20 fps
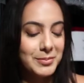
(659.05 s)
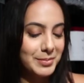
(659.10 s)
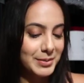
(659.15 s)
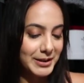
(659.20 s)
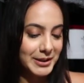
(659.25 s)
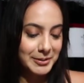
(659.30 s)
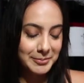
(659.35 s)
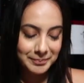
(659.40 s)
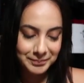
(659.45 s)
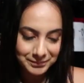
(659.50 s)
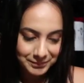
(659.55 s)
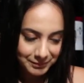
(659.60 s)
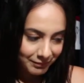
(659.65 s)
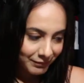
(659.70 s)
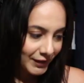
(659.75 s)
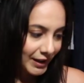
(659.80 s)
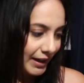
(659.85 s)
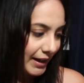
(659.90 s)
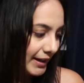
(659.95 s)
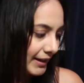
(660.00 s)
but
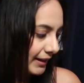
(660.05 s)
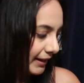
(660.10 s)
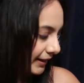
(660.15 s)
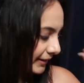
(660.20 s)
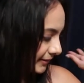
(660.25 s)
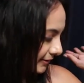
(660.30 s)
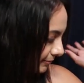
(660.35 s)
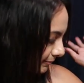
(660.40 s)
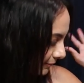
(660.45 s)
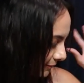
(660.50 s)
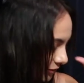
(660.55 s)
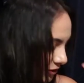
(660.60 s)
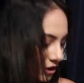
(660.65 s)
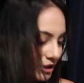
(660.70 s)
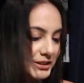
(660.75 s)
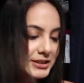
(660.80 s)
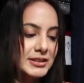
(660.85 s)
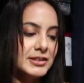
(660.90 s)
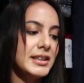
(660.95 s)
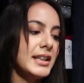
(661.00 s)
I
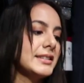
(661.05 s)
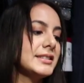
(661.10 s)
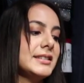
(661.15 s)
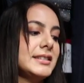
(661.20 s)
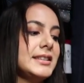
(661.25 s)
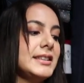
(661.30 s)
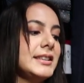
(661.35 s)
just selected